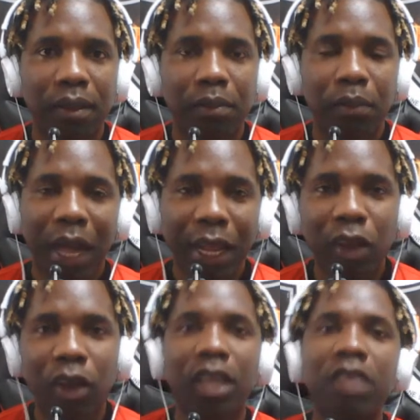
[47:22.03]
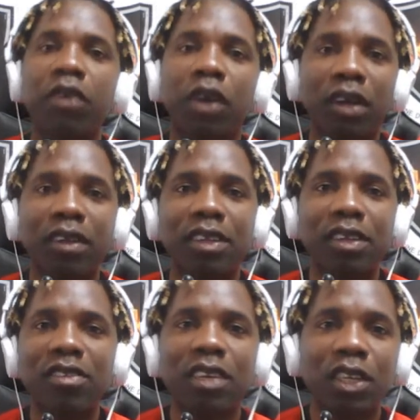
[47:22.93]
But I learned if you
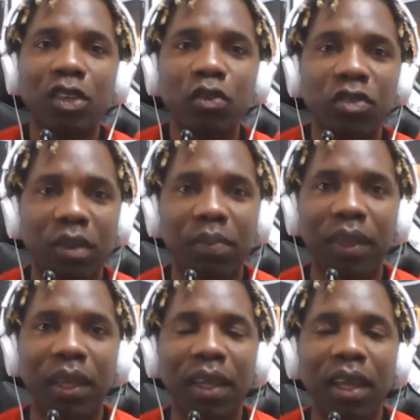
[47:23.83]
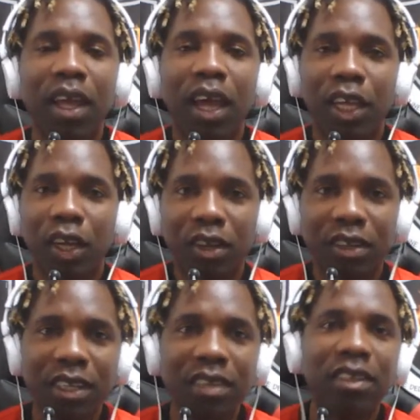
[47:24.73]
continuously do something and you
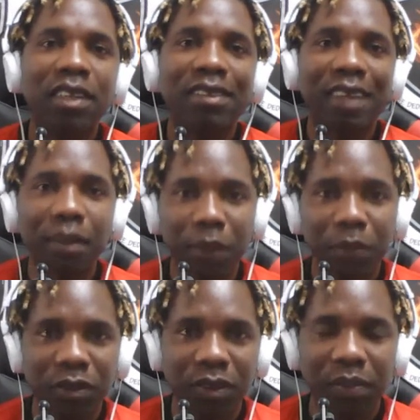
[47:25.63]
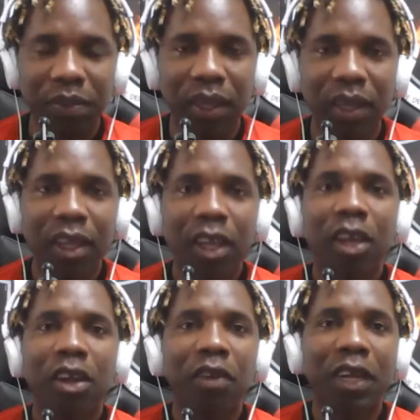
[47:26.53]
continuously tell people something,
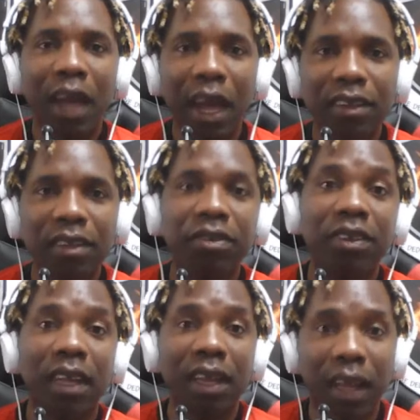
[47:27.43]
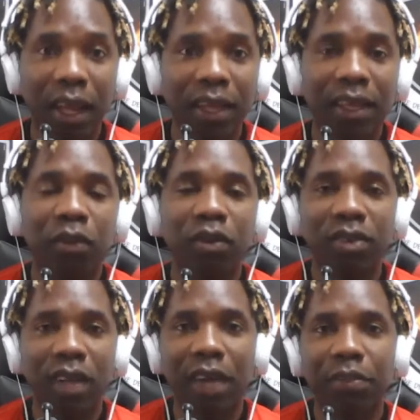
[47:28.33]
regardless if it's a lie, they will
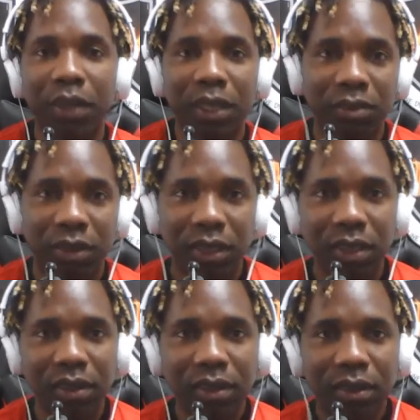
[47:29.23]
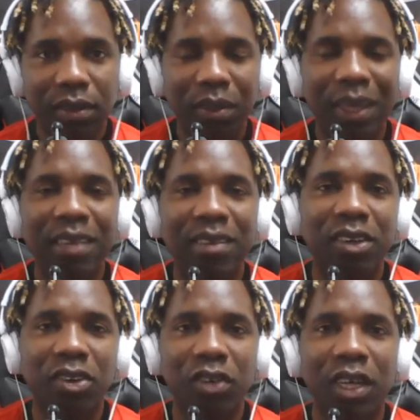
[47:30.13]
start believing it because it
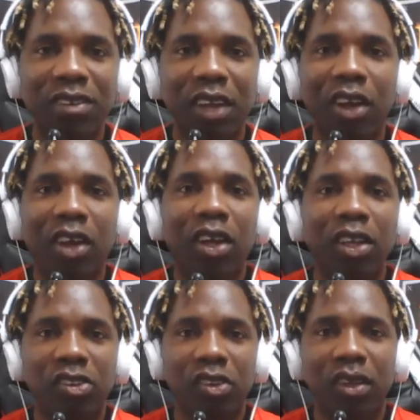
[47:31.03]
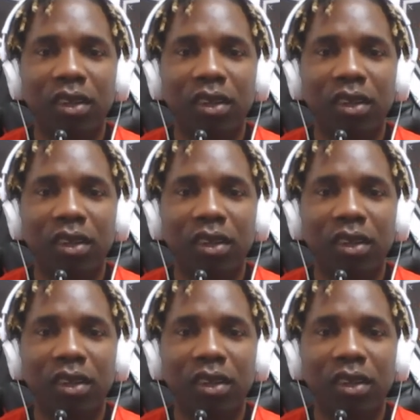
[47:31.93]
creates a culture.